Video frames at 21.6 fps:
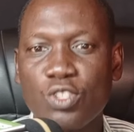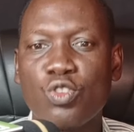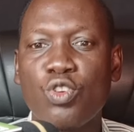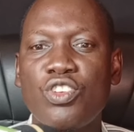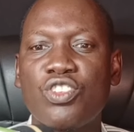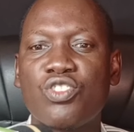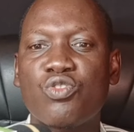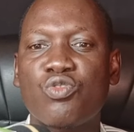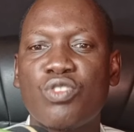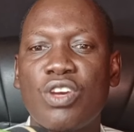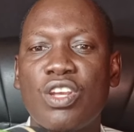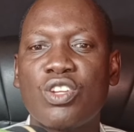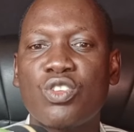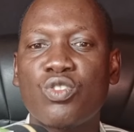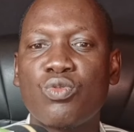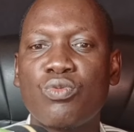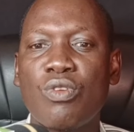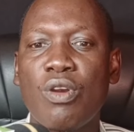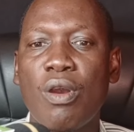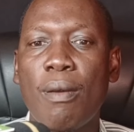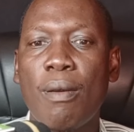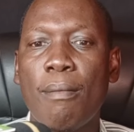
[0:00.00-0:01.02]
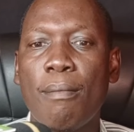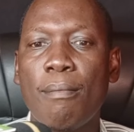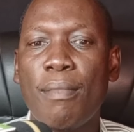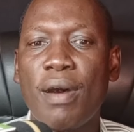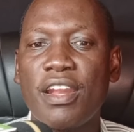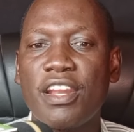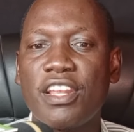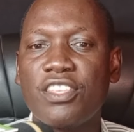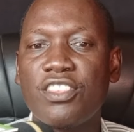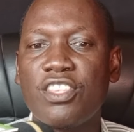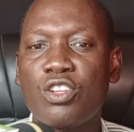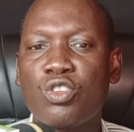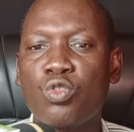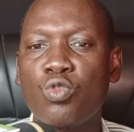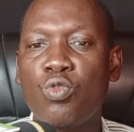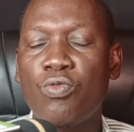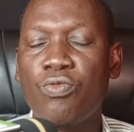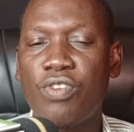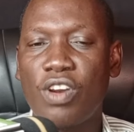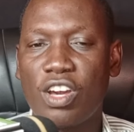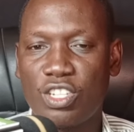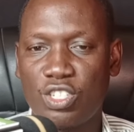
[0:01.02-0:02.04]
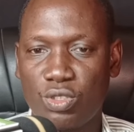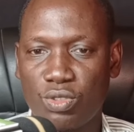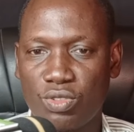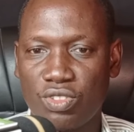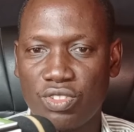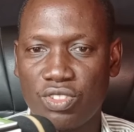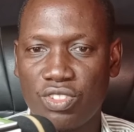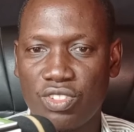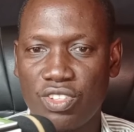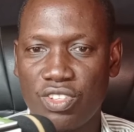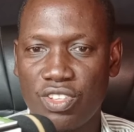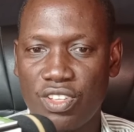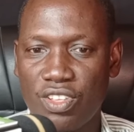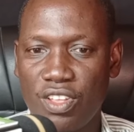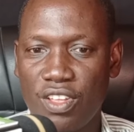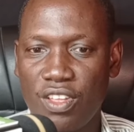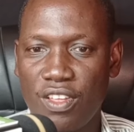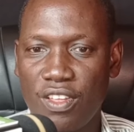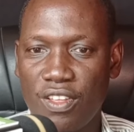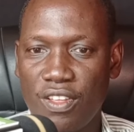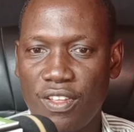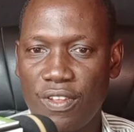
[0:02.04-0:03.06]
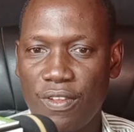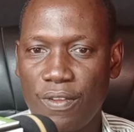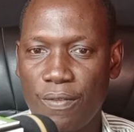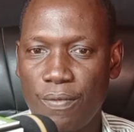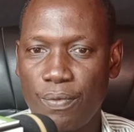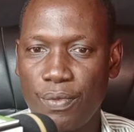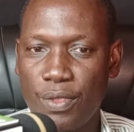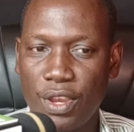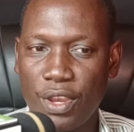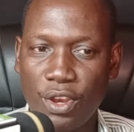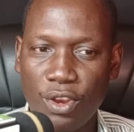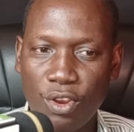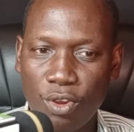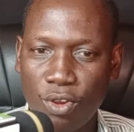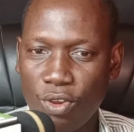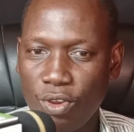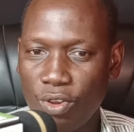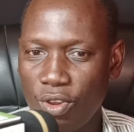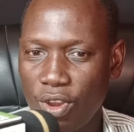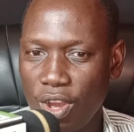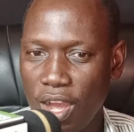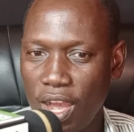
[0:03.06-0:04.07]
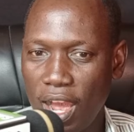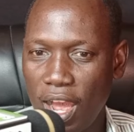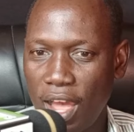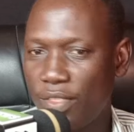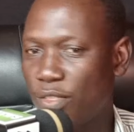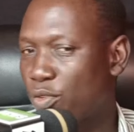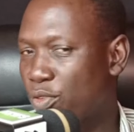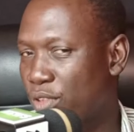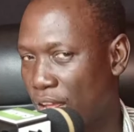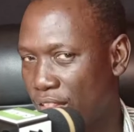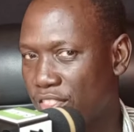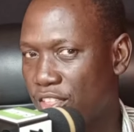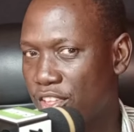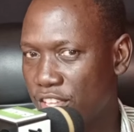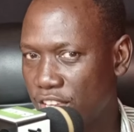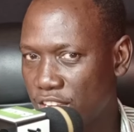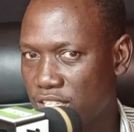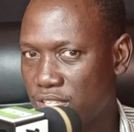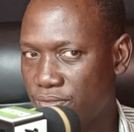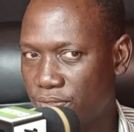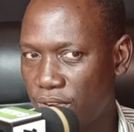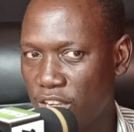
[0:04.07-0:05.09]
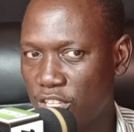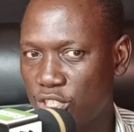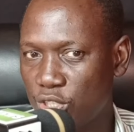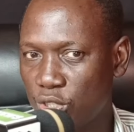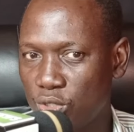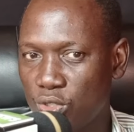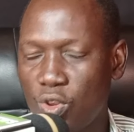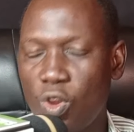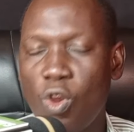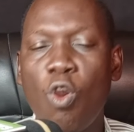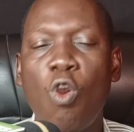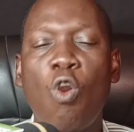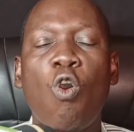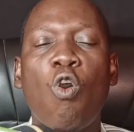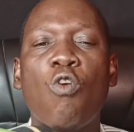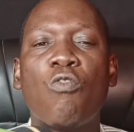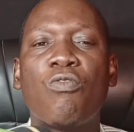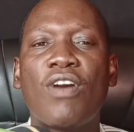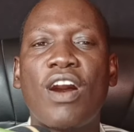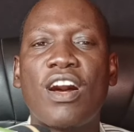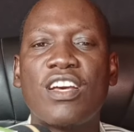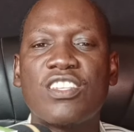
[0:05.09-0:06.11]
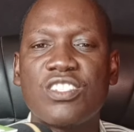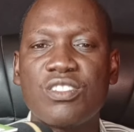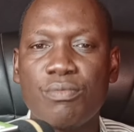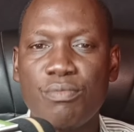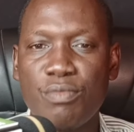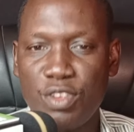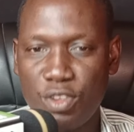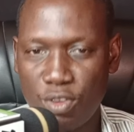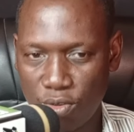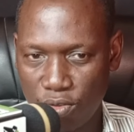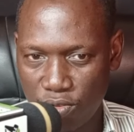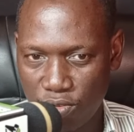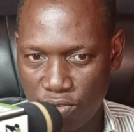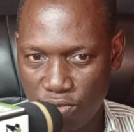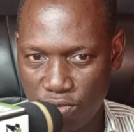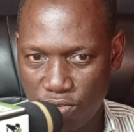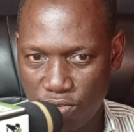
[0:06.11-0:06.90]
So he's trying to manage the two factions, the no and the yes faction of Azimio.